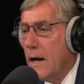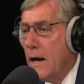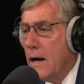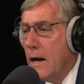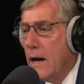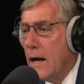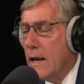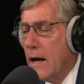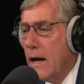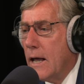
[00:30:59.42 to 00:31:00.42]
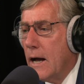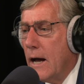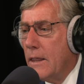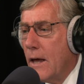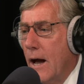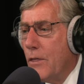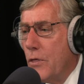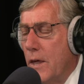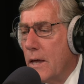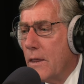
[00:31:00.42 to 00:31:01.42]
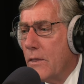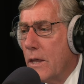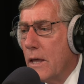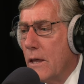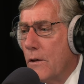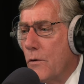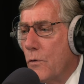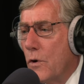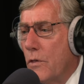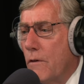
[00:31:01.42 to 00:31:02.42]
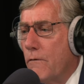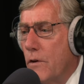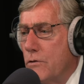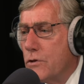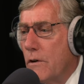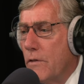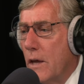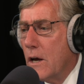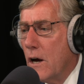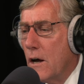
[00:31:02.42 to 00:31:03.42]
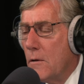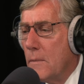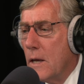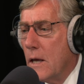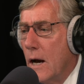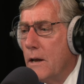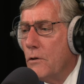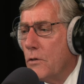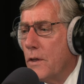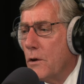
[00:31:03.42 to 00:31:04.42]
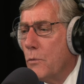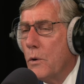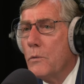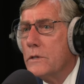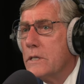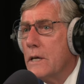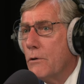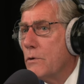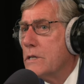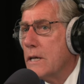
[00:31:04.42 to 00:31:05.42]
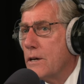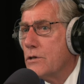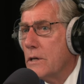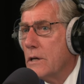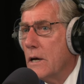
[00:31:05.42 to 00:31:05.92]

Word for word: uh, I I I think the. the future of economy, I don't think we will see a recession.